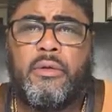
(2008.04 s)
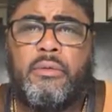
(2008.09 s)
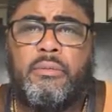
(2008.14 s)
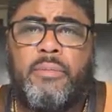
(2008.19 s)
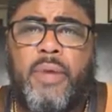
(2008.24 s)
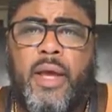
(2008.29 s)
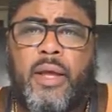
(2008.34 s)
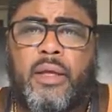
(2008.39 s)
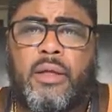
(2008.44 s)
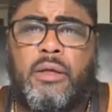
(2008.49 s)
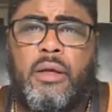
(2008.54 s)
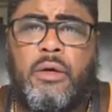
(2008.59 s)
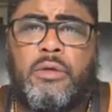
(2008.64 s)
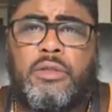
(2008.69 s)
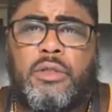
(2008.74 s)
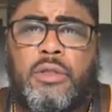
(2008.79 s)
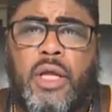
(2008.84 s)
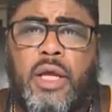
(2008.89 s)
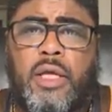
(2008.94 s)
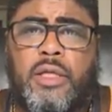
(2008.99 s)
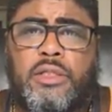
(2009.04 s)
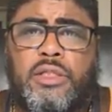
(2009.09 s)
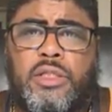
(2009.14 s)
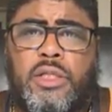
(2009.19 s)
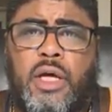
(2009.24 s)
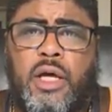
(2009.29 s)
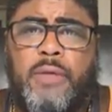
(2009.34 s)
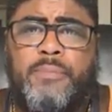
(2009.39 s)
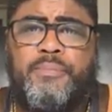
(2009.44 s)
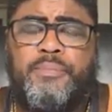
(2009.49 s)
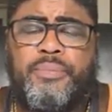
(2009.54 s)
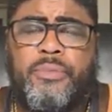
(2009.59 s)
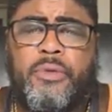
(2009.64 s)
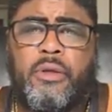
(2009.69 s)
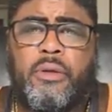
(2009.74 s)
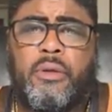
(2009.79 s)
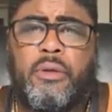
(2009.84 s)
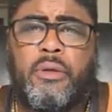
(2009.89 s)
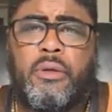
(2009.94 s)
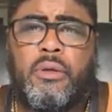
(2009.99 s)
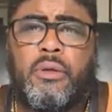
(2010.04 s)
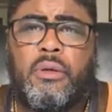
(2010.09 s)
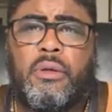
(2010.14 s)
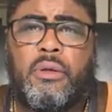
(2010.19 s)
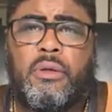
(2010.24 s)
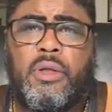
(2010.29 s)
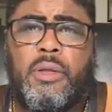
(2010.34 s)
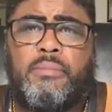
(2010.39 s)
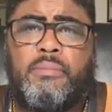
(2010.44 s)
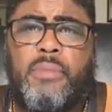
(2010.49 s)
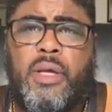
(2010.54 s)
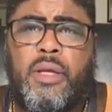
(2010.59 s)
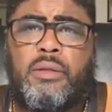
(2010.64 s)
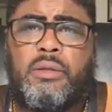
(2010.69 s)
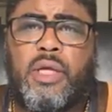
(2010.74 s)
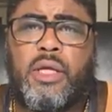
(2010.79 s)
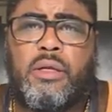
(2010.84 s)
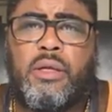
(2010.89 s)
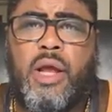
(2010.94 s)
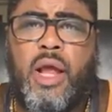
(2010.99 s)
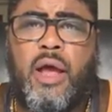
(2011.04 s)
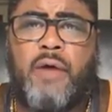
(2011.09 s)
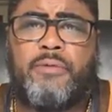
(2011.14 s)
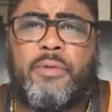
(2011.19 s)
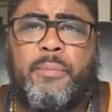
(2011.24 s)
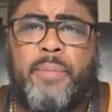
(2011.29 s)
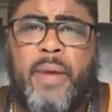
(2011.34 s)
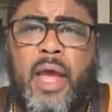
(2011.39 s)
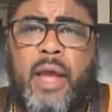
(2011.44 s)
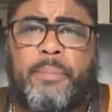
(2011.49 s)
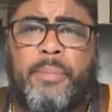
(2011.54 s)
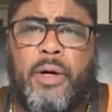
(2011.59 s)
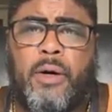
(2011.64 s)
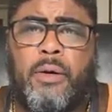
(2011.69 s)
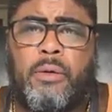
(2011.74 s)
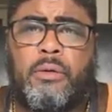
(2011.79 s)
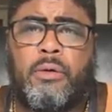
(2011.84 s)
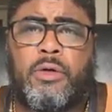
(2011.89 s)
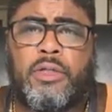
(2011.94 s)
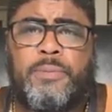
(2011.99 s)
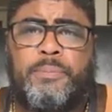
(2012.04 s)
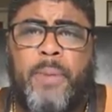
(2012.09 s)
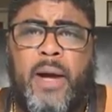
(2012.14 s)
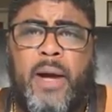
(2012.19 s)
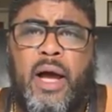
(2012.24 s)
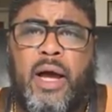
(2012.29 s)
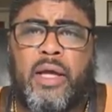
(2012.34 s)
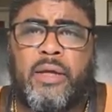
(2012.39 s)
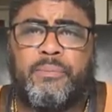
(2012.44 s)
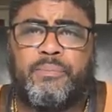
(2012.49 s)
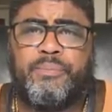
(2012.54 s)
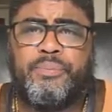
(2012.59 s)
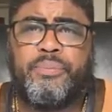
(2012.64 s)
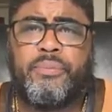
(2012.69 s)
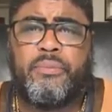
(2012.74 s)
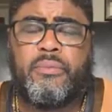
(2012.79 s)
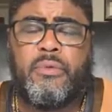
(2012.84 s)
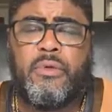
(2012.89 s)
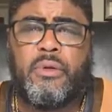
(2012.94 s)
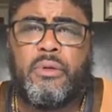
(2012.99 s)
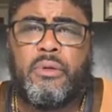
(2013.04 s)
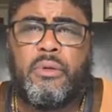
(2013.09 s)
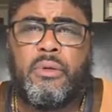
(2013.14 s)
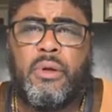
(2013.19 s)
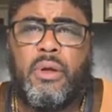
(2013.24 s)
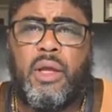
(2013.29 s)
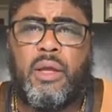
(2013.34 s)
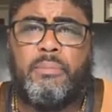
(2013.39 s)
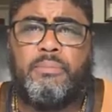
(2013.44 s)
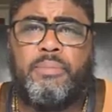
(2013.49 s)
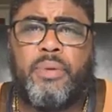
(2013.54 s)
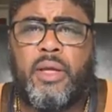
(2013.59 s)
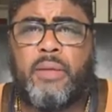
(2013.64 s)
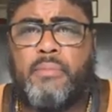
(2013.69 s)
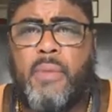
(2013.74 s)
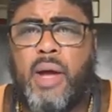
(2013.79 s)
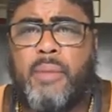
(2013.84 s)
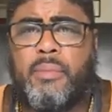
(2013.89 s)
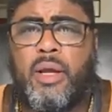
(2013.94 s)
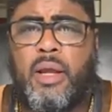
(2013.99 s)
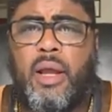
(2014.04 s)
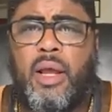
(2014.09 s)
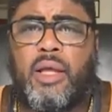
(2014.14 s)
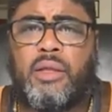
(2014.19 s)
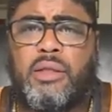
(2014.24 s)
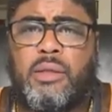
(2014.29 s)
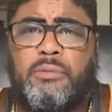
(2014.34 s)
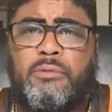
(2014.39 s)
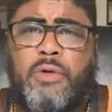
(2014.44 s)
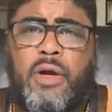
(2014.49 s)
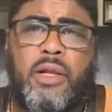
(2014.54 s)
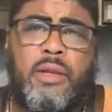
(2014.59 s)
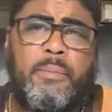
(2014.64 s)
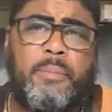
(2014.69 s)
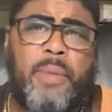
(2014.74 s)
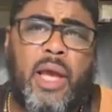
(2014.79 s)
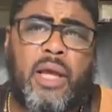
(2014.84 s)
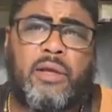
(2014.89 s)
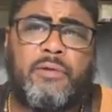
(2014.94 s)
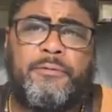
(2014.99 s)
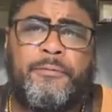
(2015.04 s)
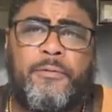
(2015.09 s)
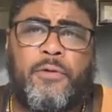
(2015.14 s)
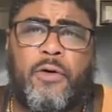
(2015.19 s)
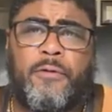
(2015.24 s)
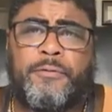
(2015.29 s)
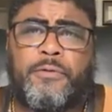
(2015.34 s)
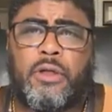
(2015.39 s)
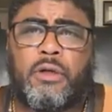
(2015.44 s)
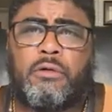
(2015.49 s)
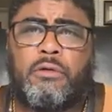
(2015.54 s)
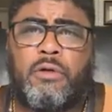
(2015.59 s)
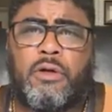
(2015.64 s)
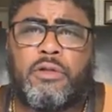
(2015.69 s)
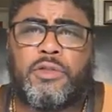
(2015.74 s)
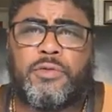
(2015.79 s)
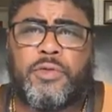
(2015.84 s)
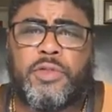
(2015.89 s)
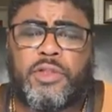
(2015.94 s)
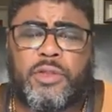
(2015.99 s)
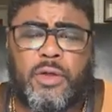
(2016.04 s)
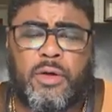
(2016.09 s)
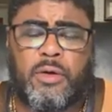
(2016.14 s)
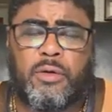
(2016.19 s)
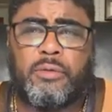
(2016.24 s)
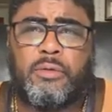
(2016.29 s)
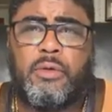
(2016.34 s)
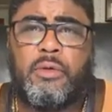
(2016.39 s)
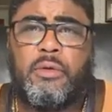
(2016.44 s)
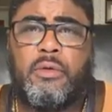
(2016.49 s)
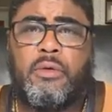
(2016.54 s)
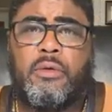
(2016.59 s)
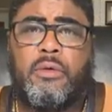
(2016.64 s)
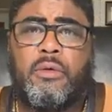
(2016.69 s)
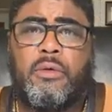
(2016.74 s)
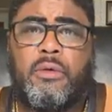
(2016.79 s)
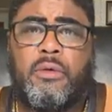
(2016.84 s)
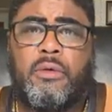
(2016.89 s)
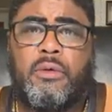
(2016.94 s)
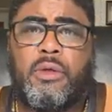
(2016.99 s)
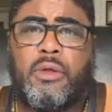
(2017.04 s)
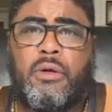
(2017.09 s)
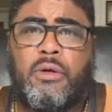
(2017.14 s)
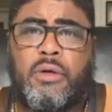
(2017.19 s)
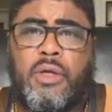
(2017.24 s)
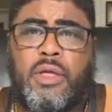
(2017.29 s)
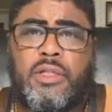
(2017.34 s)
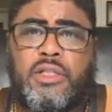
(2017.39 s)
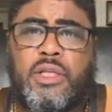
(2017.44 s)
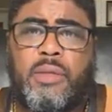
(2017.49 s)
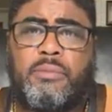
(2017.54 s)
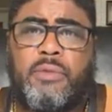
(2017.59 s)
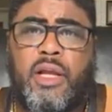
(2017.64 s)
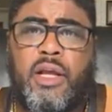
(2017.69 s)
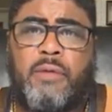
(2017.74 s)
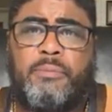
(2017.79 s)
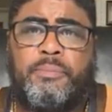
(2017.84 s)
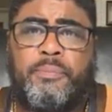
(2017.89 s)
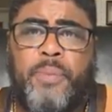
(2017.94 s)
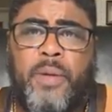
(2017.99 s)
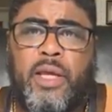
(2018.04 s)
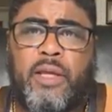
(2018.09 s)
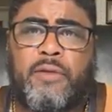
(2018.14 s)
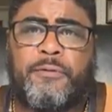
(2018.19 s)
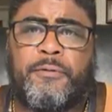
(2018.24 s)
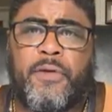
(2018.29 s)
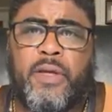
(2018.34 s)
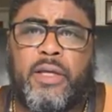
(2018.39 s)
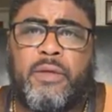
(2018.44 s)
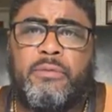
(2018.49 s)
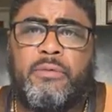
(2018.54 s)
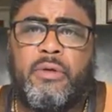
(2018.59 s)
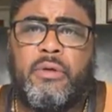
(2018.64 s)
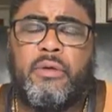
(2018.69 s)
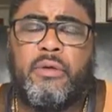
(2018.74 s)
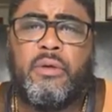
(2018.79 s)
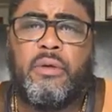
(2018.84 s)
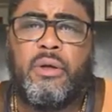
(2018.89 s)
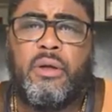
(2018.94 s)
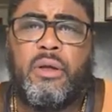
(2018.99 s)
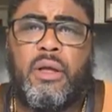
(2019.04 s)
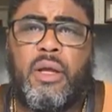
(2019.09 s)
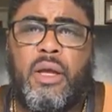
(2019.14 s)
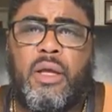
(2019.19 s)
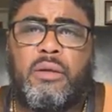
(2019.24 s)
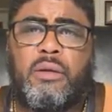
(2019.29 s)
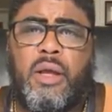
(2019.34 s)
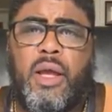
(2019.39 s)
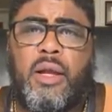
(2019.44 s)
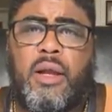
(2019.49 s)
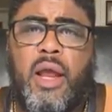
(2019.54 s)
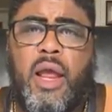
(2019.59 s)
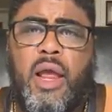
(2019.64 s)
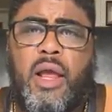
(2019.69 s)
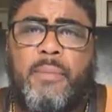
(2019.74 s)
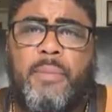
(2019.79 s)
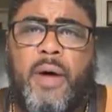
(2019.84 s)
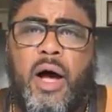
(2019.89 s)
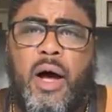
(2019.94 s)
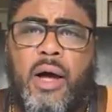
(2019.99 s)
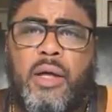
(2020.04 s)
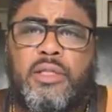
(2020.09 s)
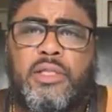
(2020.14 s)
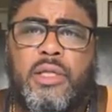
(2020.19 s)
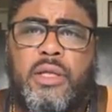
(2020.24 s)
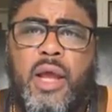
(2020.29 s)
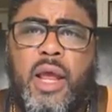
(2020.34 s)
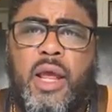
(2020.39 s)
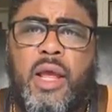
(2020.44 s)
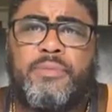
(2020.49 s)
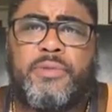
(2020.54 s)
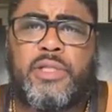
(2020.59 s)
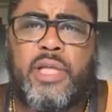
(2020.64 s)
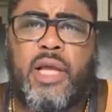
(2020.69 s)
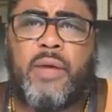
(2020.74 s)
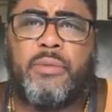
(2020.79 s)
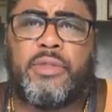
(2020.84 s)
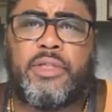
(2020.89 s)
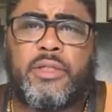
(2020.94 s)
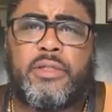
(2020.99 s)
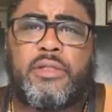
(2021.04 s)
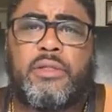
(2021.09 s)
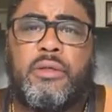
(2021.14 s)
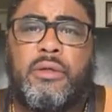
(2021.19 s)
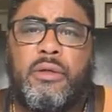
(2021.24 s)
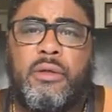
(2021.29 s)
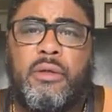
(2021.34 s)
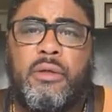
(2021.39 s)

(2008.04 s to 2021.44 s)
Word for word: Back in those days, son, the men didn't have a backbone or a spine. And Big Mama had them running back and forth to the grocery store to go get some damn pig feet and, and ham hocks and ham sandwiches.